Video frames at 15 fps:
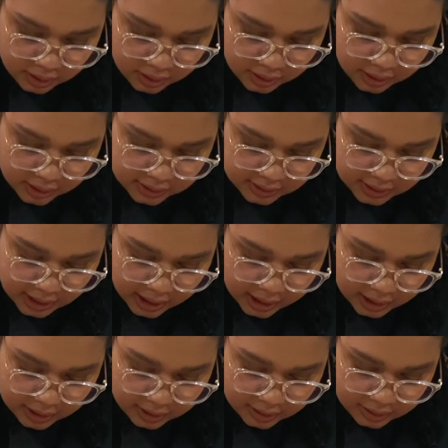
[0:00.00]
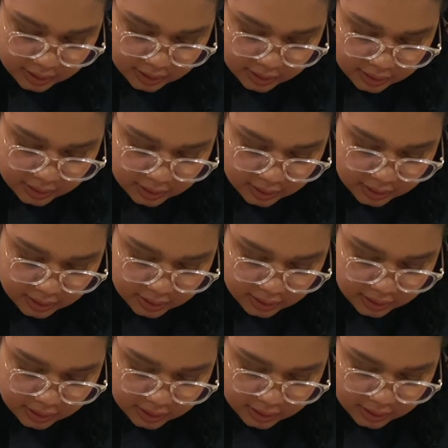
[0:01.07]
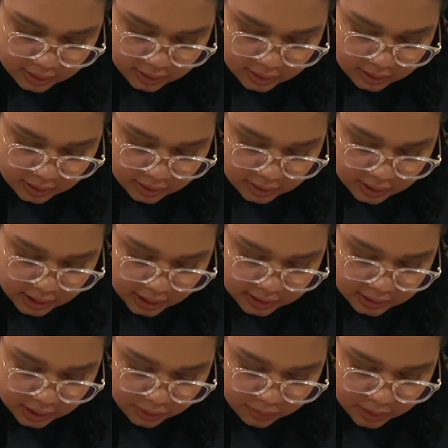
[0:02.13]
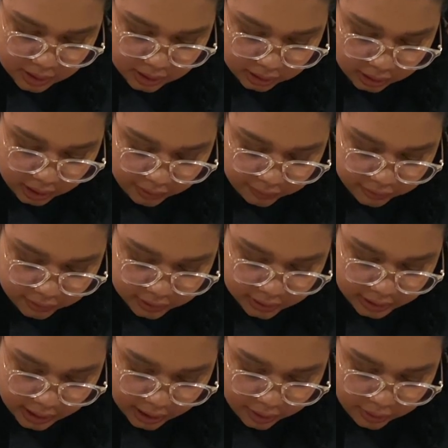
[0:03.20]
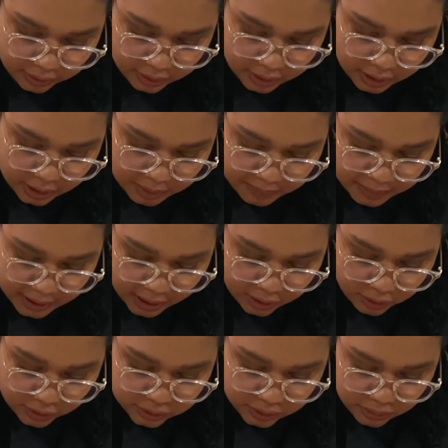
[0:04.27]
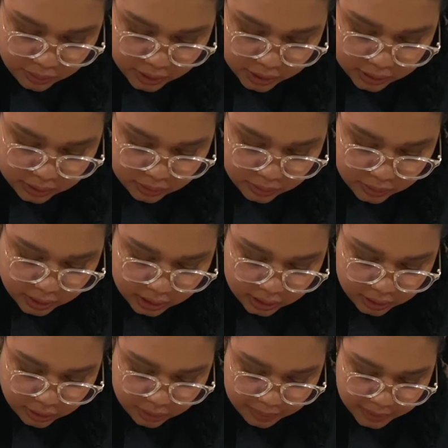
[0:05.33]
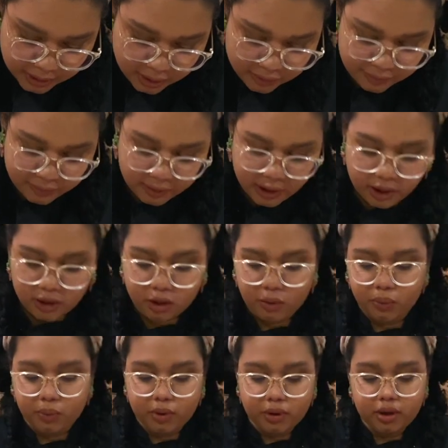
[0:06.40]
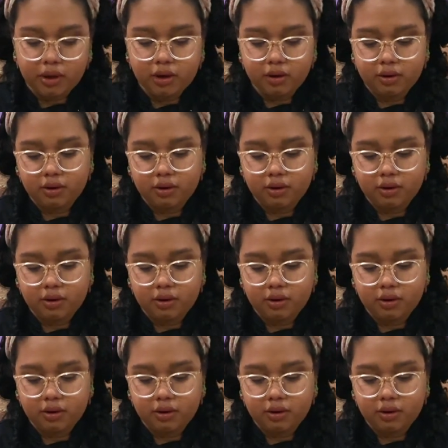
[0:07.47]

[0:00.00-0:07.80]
is that, yes, I want to level it out, but I also want to do a little bit of like a wood